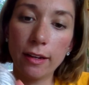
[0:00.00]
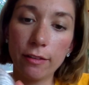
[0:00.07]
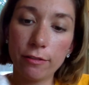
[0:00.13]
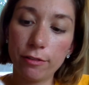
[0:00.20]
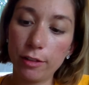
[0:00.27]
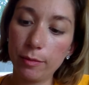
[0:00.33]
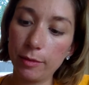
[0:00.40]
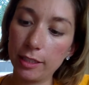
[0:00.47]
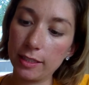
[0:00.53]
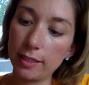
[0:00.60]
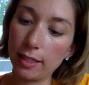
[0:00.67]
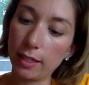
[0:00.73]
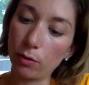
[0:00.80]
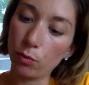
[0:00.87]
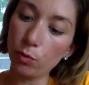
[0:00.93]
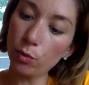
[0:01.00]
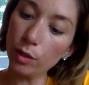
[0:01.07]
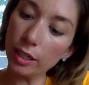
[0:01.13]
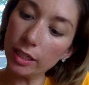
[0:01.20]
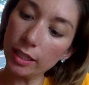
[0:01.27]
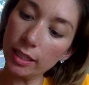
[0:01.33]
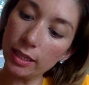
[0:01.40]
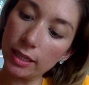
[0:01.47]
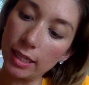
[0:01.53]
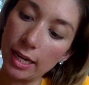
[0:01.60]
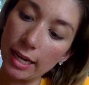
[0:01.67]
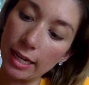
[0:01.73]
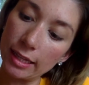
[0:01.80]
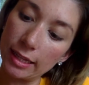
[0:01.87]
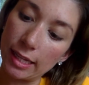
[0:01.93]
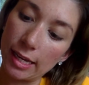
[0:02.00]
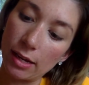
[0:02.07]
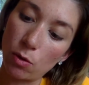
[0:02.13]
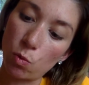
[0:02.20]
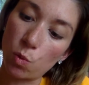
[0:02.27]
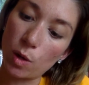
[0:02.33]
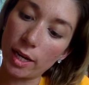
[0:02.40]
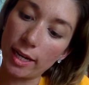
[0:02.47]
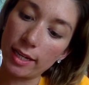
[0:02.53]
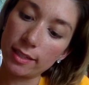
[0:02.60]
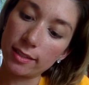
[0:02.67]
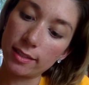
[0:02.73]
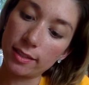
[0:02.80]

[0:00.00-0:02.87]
from this like really light white